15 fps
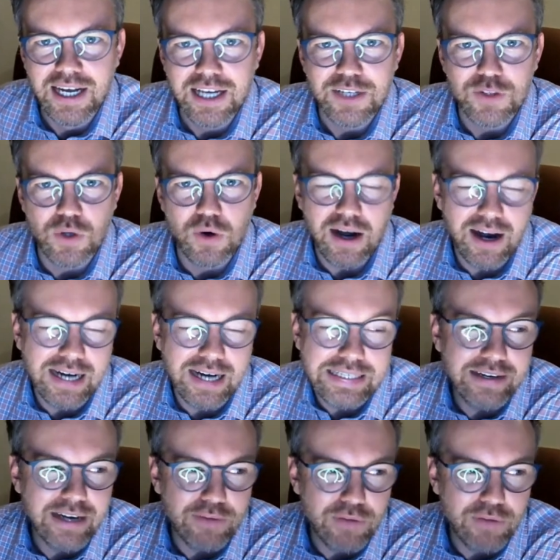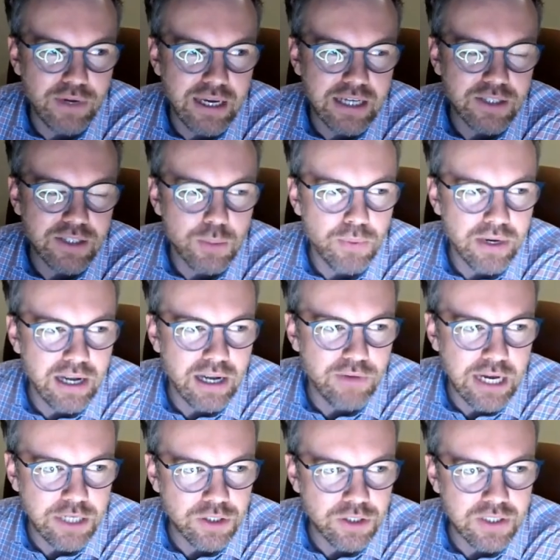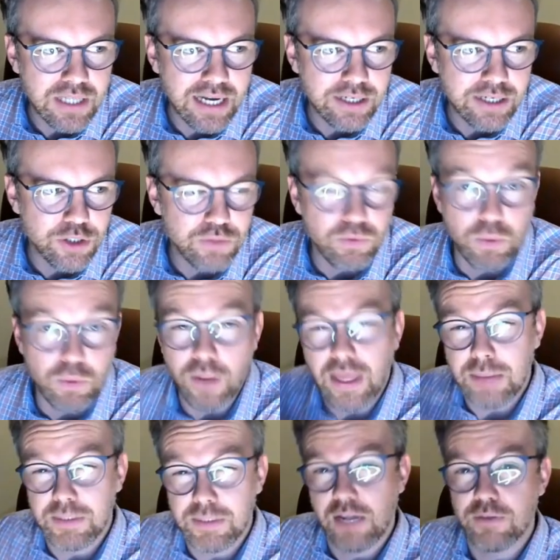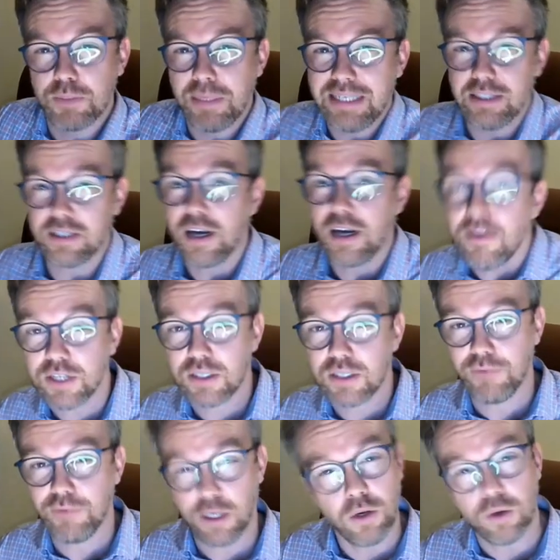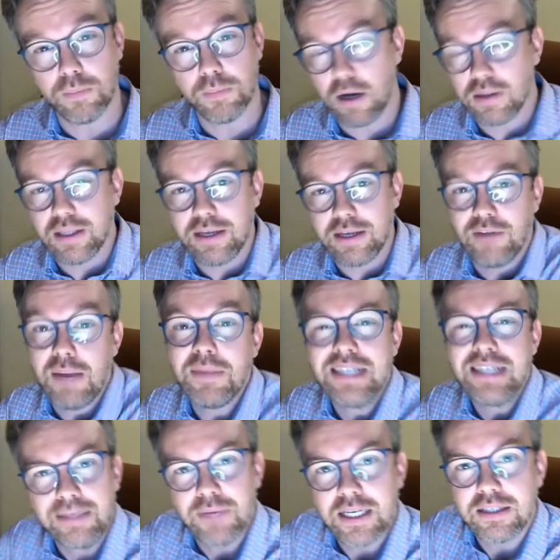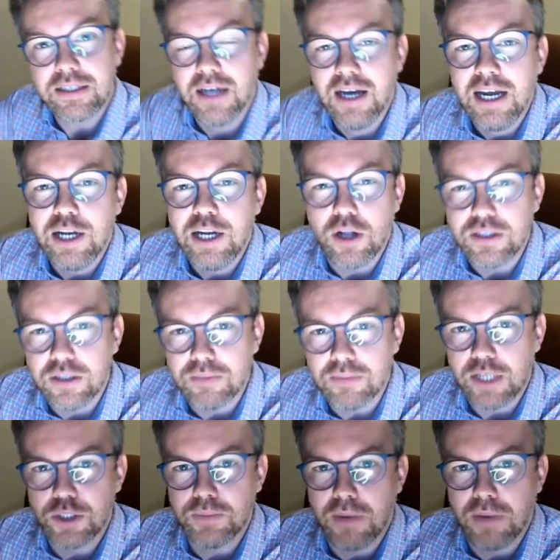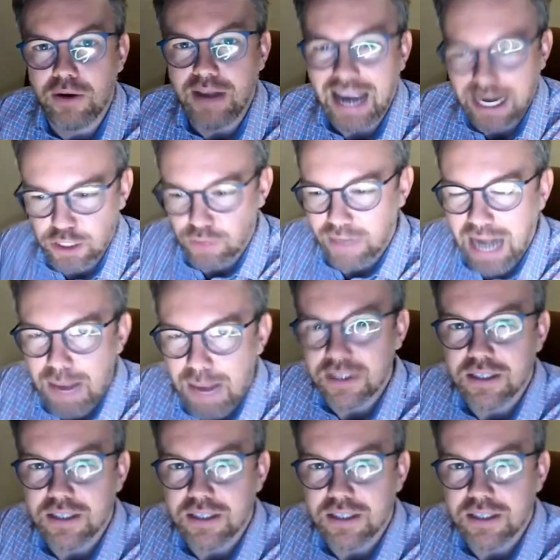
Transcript: So ideally, I think we at some point have agents that just reward themselves by discovering something new about the environment dynamics, not so much about actually what happens